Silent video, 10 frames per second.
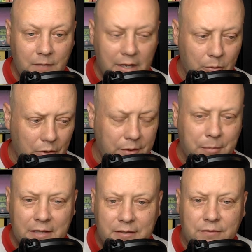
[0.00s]
And he wrote The
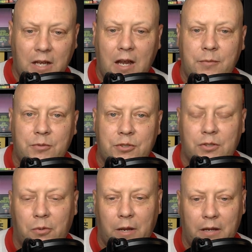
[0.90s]
Best of Times, which is
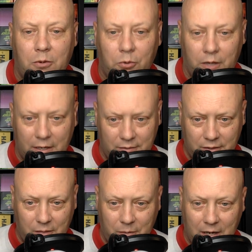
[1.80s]
a great old guys
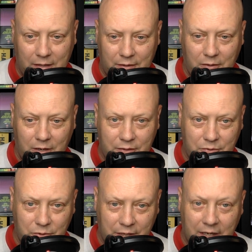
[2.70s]
looking back at their high
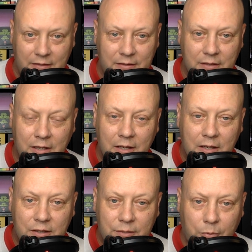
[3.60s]
school days
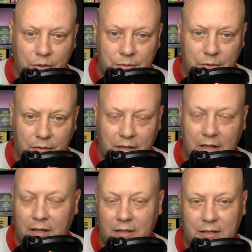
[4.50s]
sports movie.
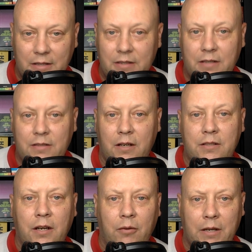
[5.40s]
And he's done a
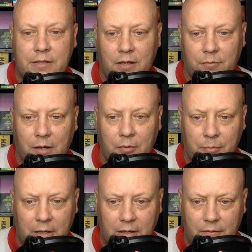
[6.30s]
ton of great stuff, but I'm a
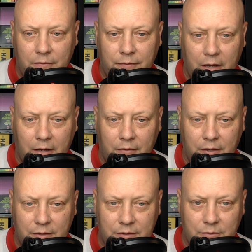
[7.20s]
big fan of
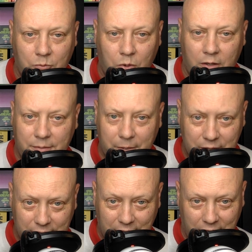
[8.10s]
his work,
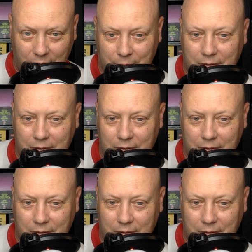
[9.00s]
especially Tin Cup.